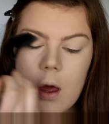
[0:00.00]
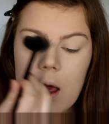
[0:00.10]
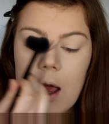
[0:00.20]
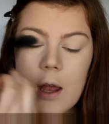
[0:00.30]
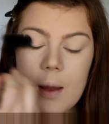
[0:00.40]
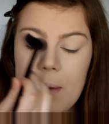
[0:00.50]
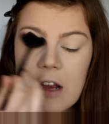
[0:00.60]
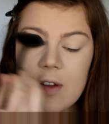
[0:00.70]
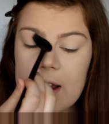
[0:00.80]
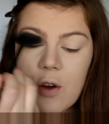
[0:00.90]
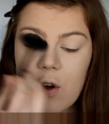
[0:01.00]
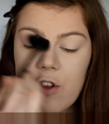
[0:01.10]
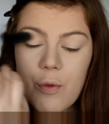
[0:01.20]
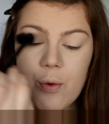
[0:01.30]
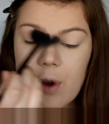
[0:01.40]
And I'm actually going
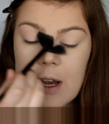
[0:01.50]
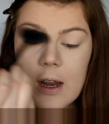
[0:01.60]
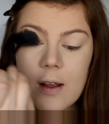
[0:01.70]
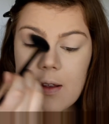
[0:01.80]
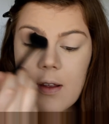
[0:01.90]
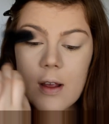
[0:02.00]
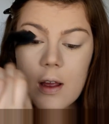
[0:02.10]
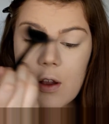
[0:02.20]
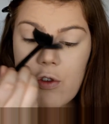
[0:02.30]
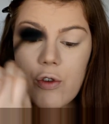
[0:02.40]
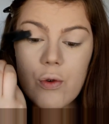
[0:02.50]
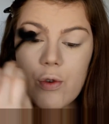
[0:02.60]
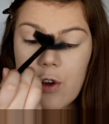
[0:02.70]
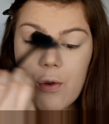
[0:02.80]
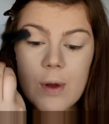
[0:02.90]
to bring this into
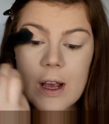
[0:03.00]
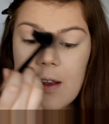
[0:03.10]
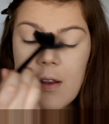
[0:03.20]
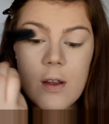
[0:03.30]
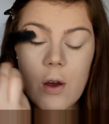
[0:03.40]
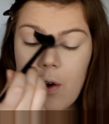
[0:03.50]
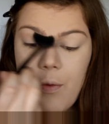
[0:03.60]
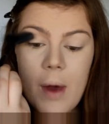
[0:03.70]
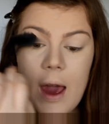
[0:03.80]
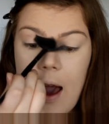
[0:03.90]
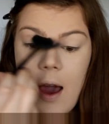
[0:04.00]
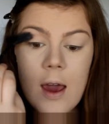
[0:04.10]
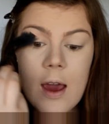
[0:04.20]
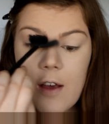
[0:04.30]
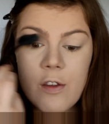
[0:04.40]
the crease of my
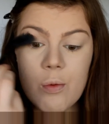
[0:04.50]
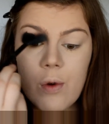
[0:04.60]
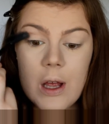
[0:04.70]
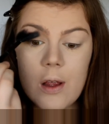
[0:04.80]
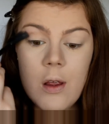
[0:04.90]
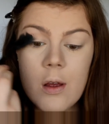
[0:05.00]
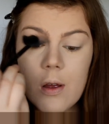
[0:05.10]
eye as well,